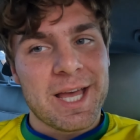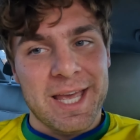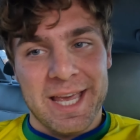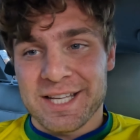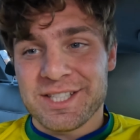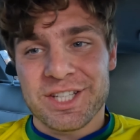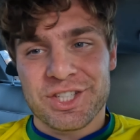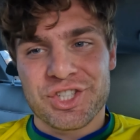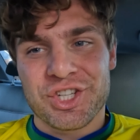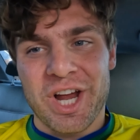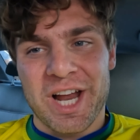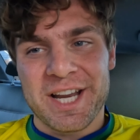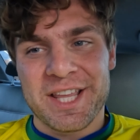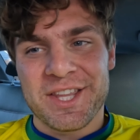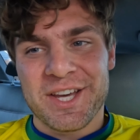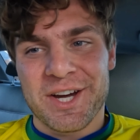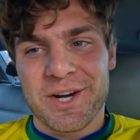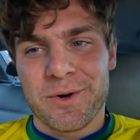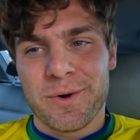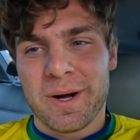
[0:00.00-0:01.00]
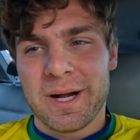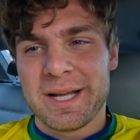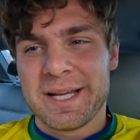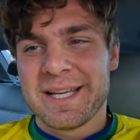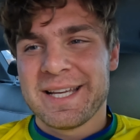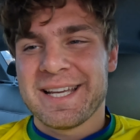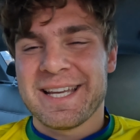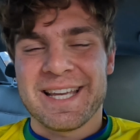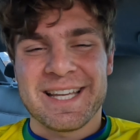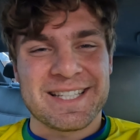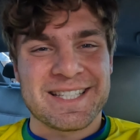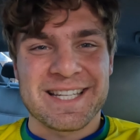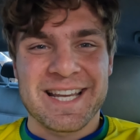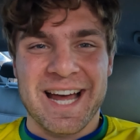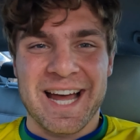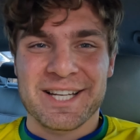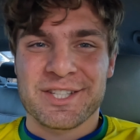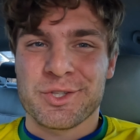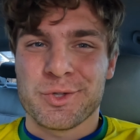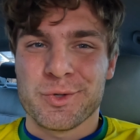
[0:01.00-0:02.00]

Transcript: Is it shiny though? It's not